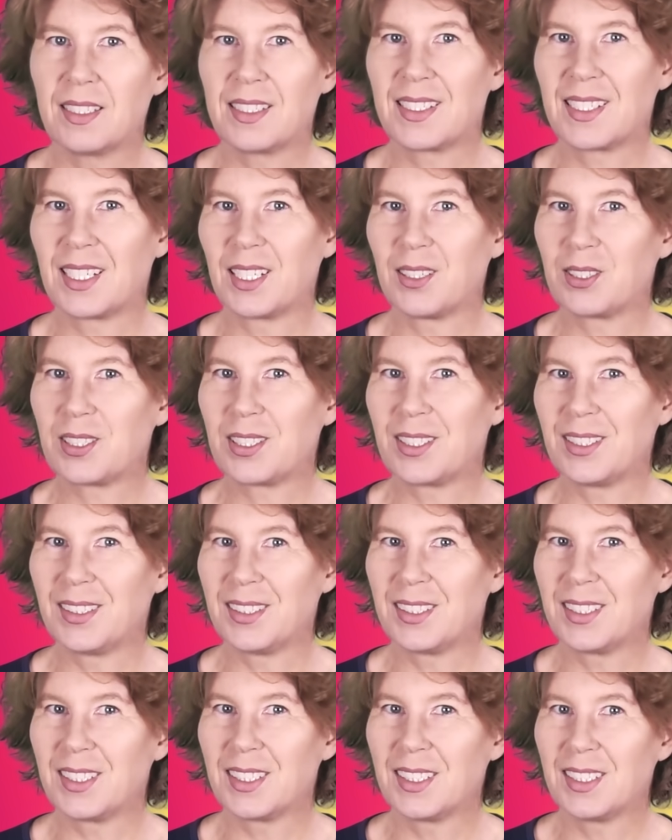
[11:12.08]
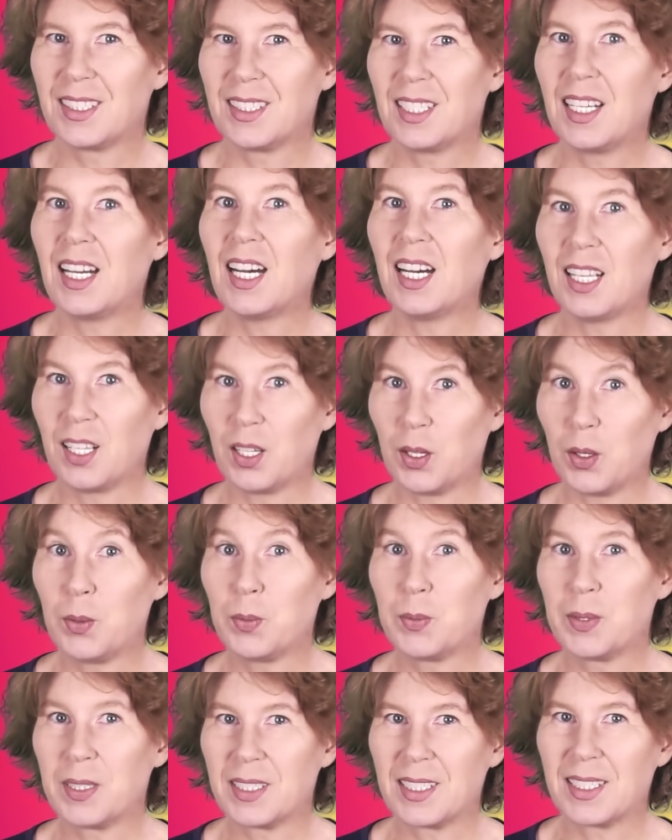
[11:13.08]
Sounds good? I
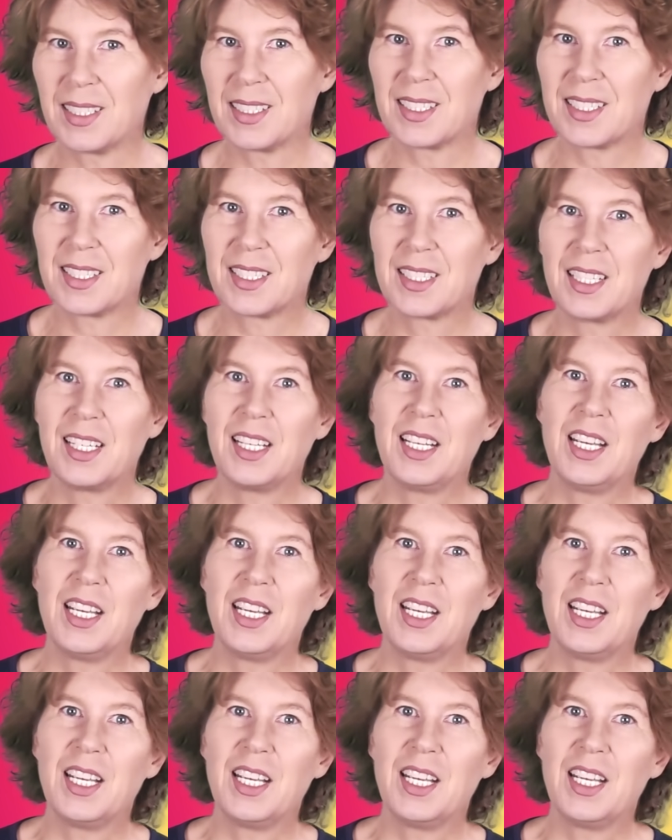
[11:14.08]
hope it does.